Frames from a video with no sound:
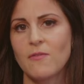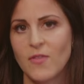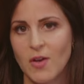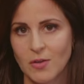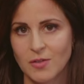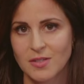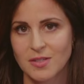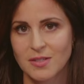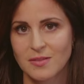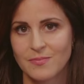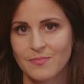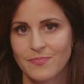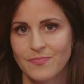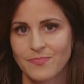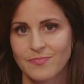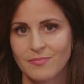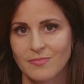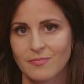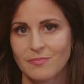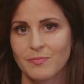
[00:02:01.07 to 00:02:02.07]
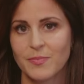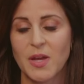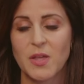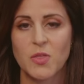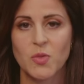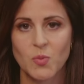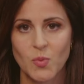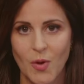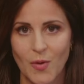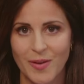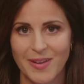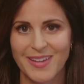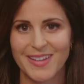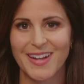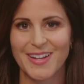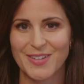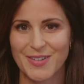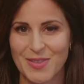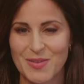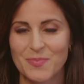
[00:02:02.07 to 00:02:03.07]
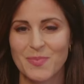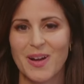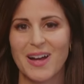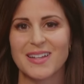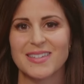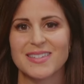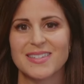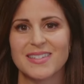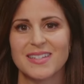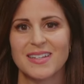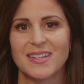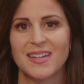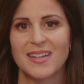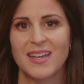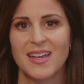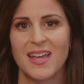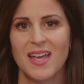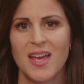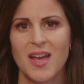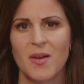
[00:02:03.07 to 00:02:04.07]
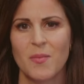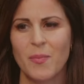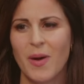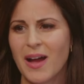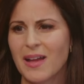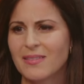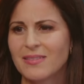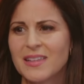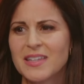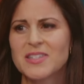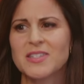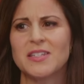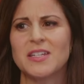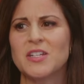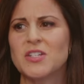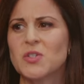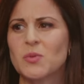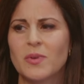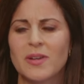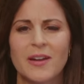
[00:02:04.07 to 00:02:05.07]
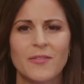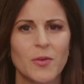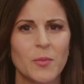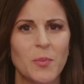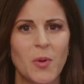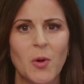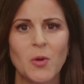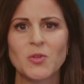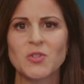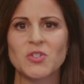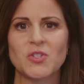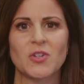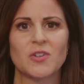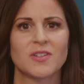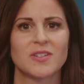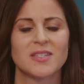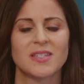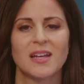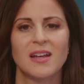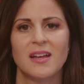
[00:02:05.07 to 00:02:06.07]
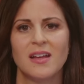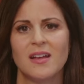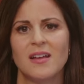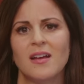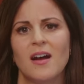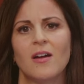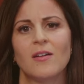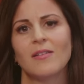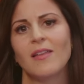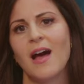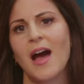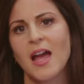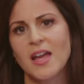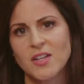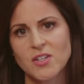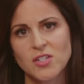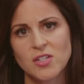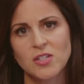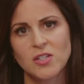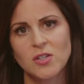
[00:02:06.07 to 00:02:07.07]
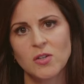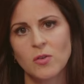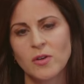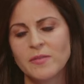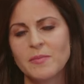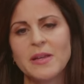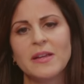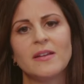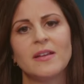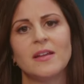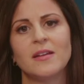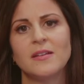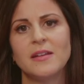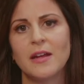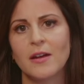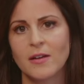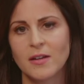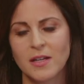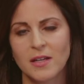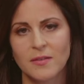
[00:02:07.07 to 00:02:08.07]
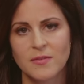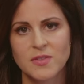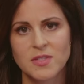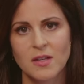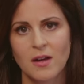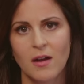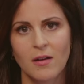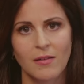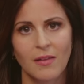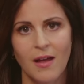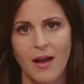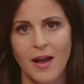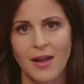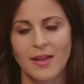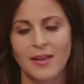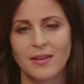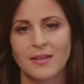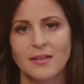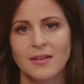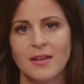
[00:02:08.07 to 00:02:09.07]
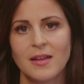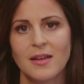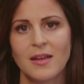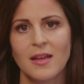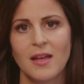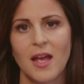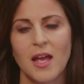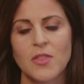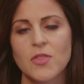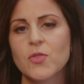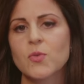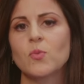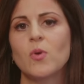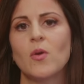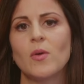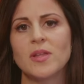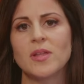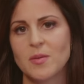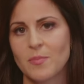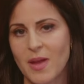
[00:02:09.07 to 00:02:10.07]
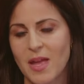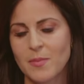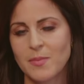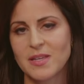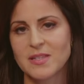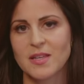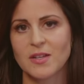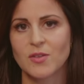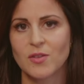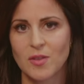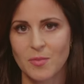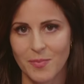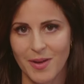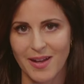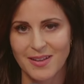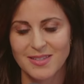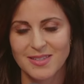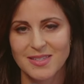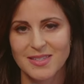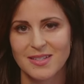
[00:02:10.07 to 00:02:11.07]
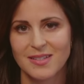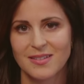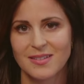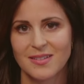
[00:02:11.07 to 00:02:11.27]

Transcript: vote by throwing it under the bus, by listening to whatever pollsters are lying to you or media narratives are lying and throwing the babies under the bus.